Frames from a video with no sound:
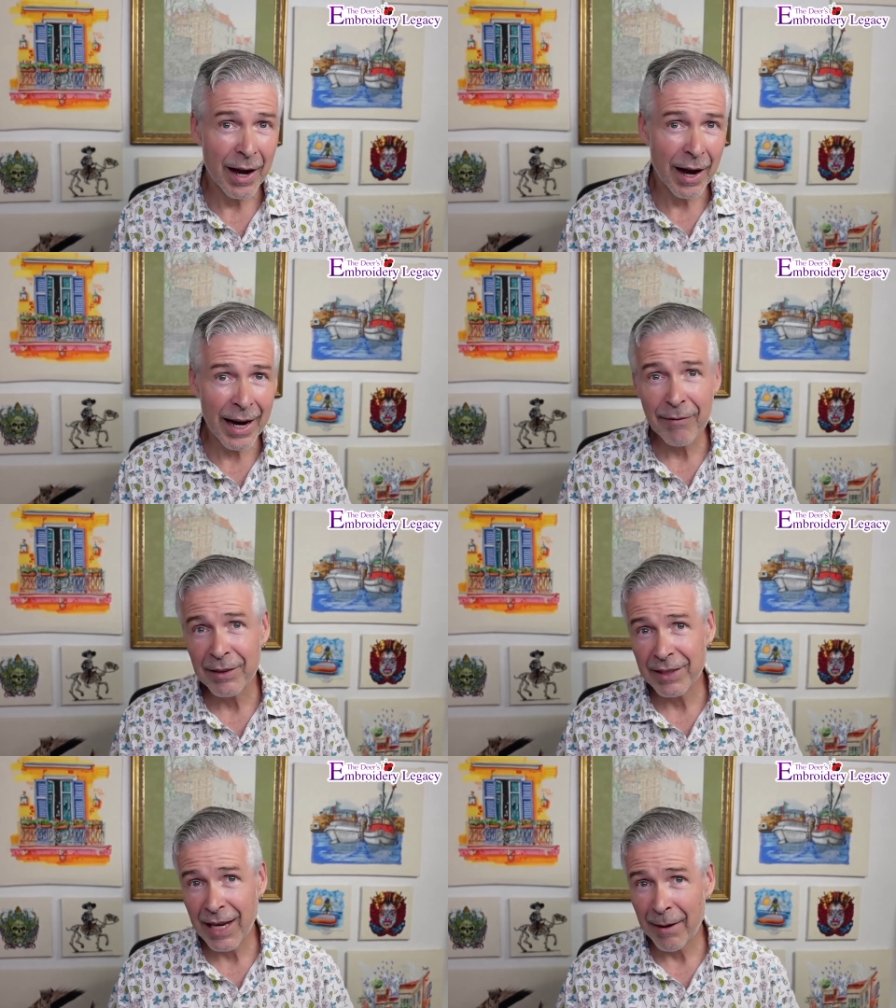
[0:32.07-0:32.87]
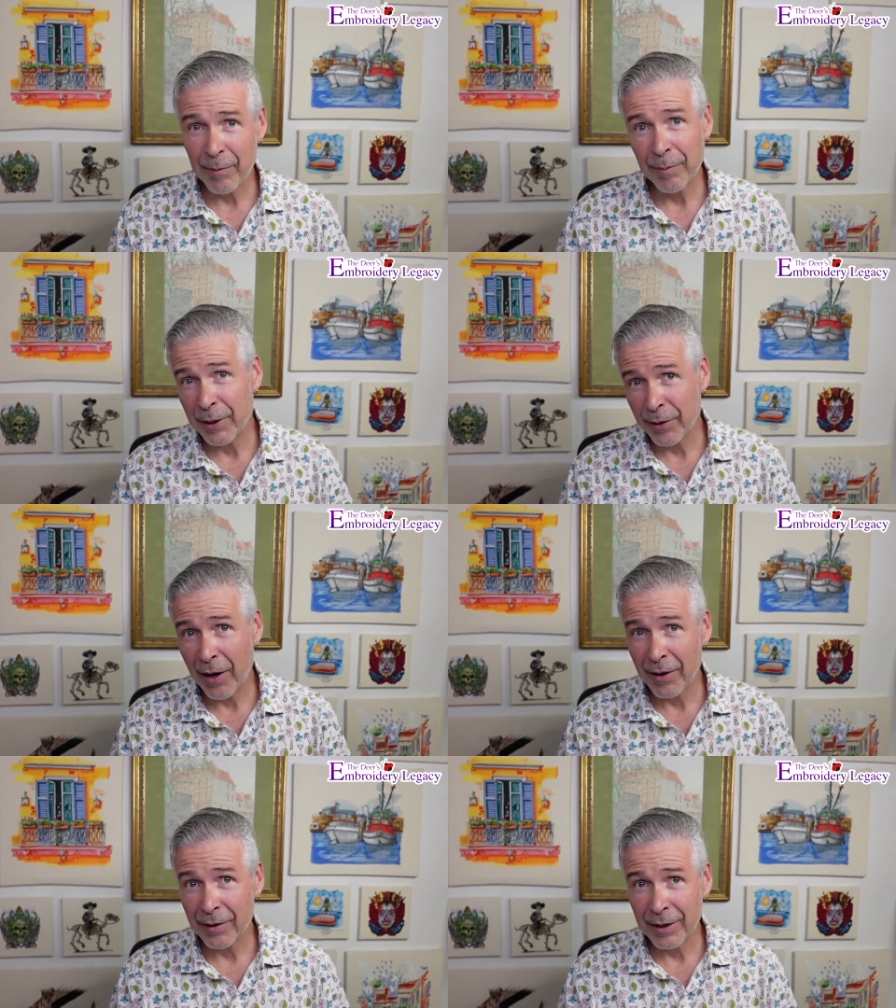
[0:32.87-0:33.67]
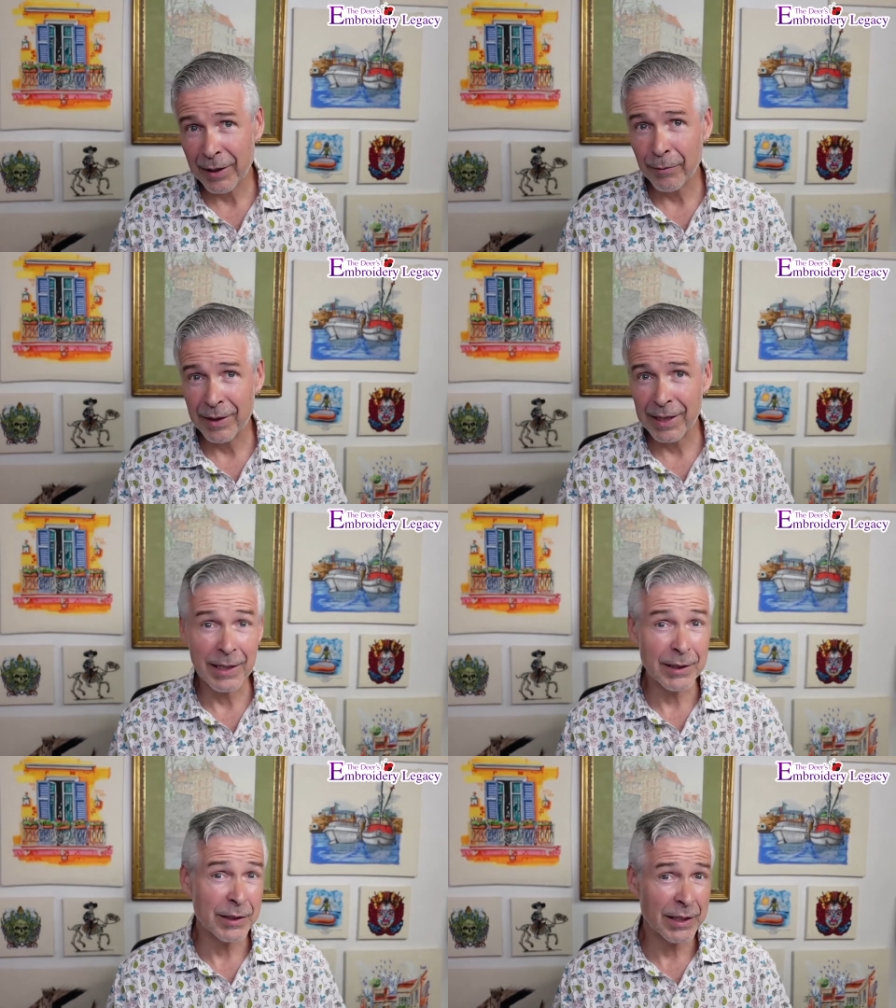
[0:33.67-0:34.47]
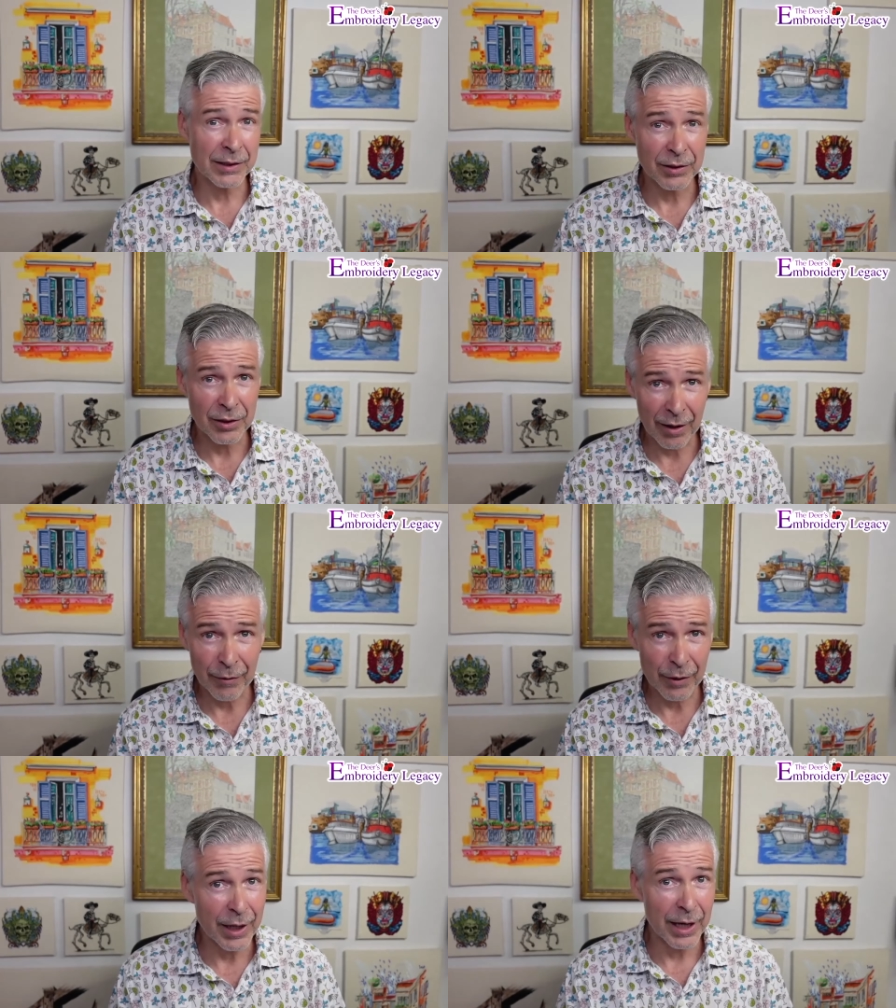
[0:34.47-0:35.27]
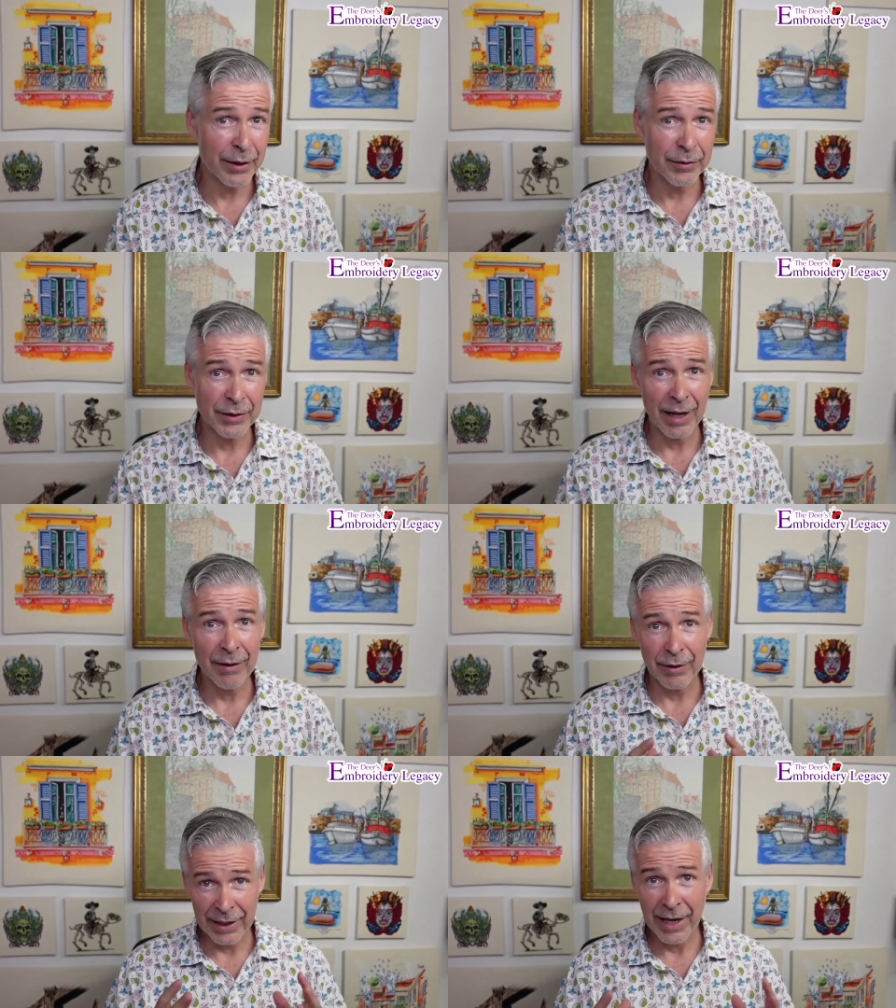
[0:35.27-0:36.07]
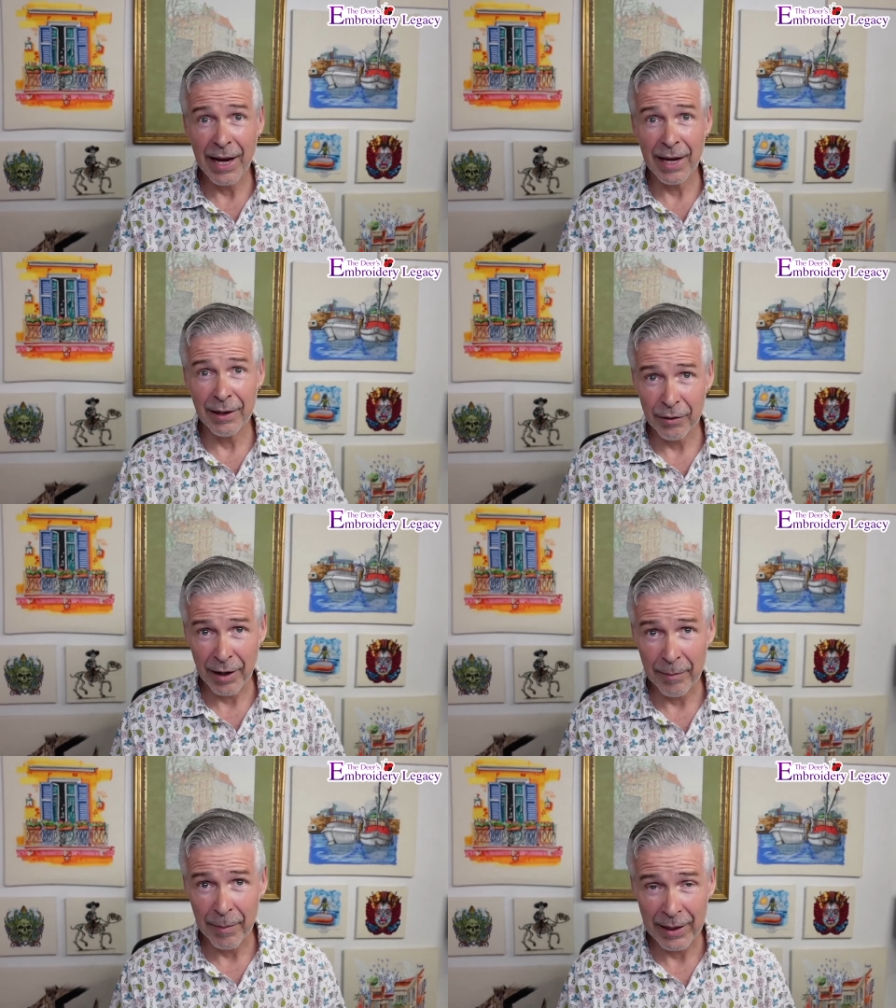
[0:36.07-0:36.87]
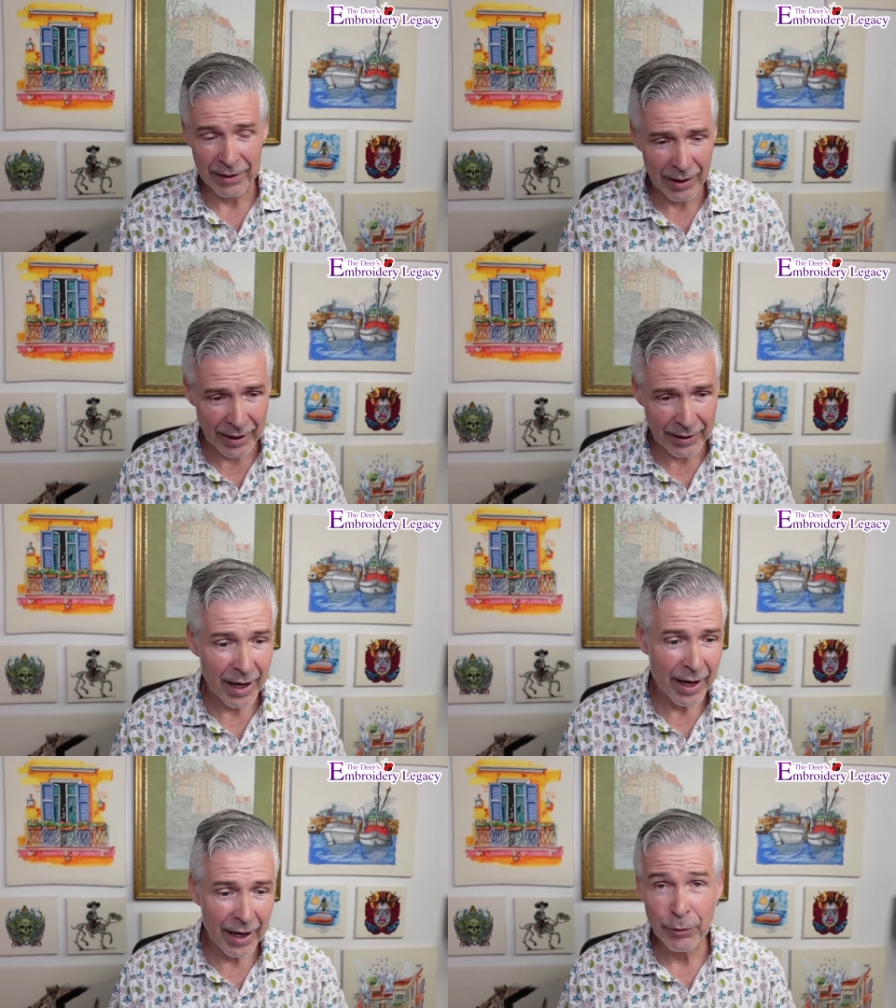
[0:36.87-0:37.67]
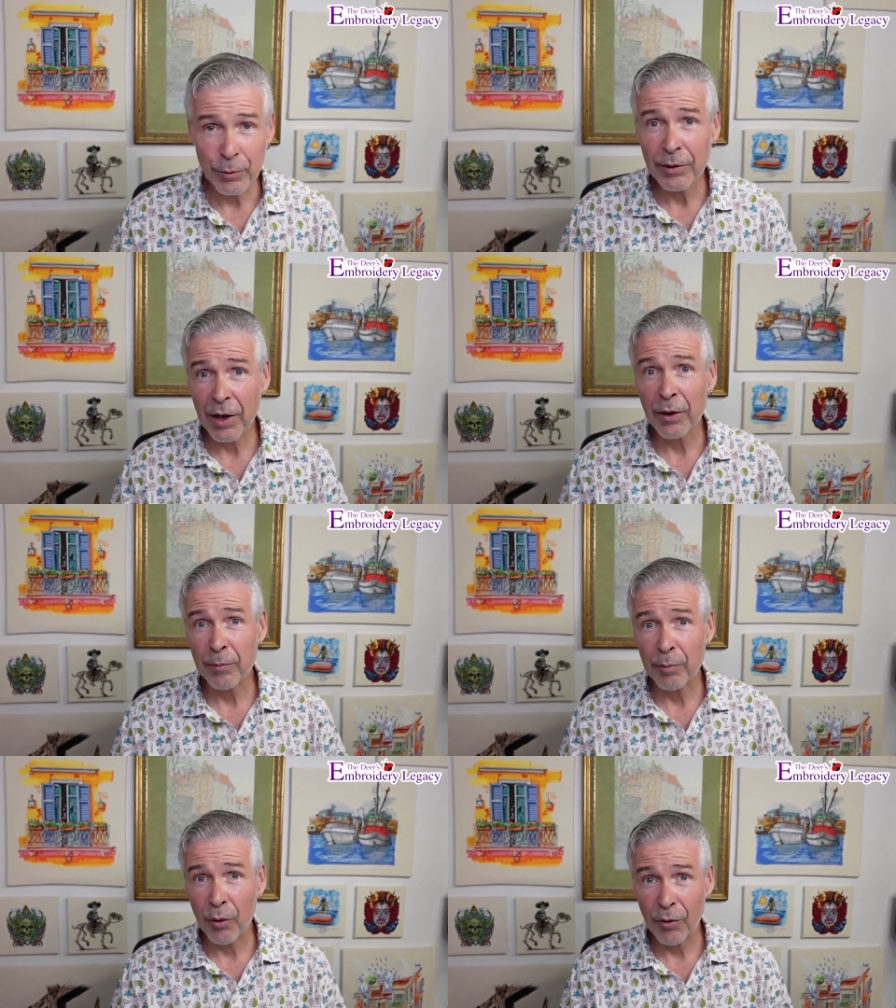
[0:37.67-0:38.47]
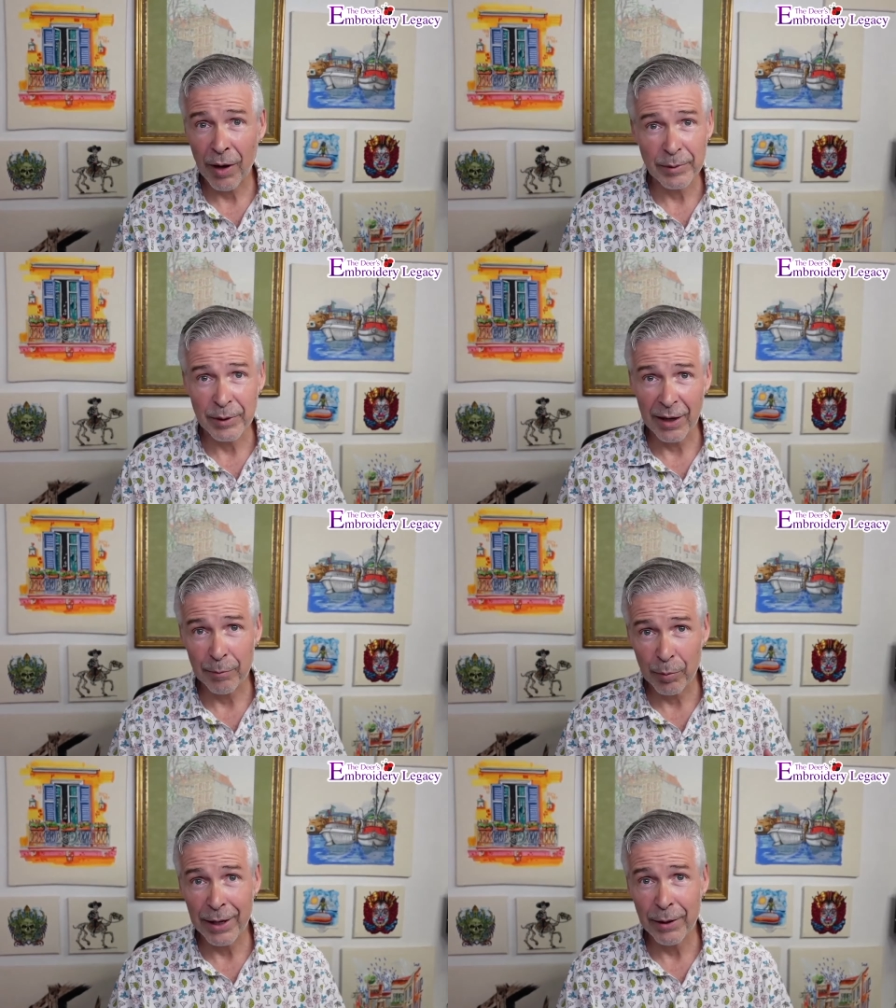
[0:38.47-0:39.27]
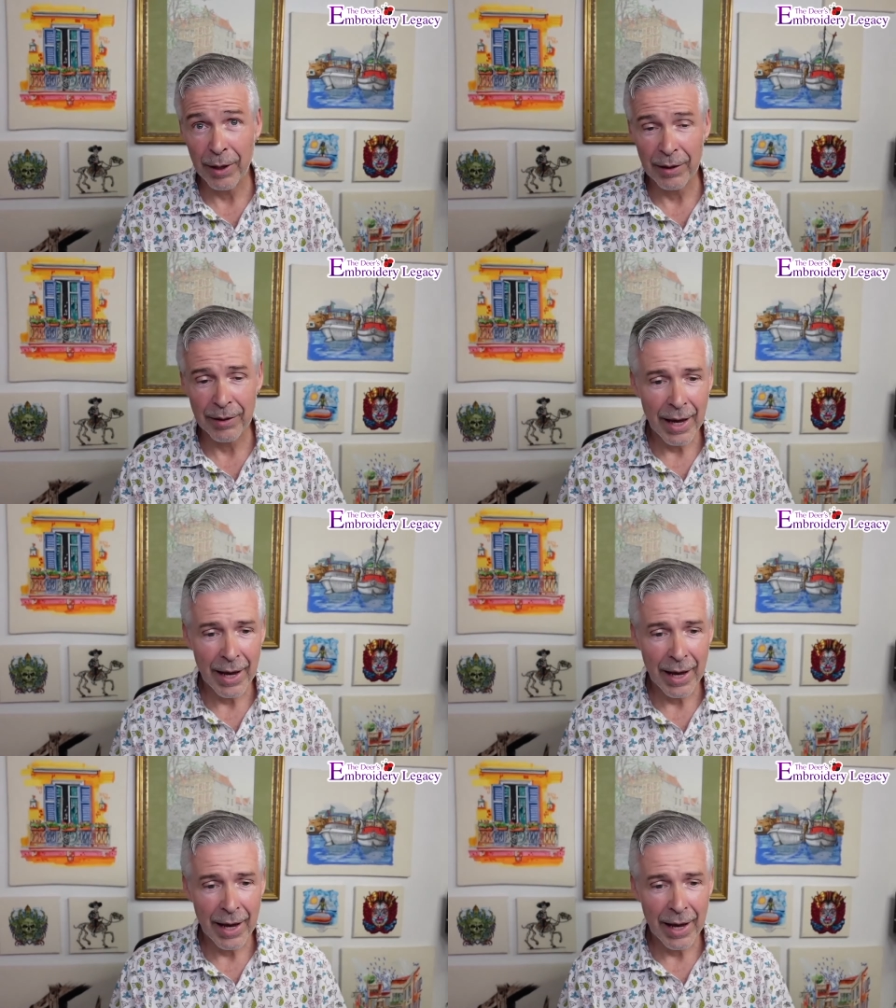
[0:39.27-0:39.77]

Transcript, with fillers: I have this happen periodically with the digitizing software that I use every day to create my designs, as well as other programs that I've played with.